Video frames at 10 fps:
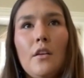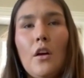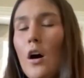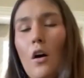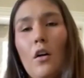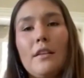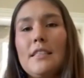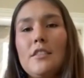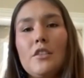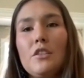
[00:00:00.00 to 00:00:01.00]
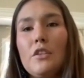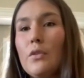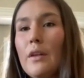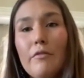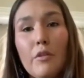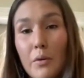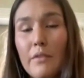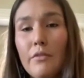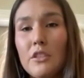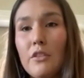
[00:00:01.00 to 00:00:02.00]
not all Indigenous youth have the
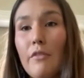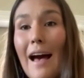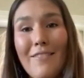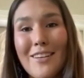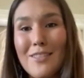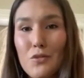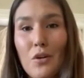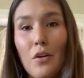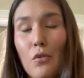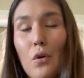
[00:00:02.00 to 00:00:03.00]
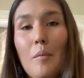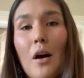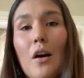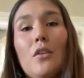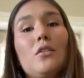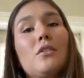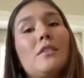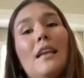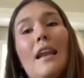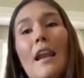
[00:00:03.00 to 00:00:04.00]
privilege of having strong role
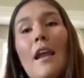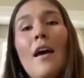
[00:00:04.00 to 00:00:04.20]
models and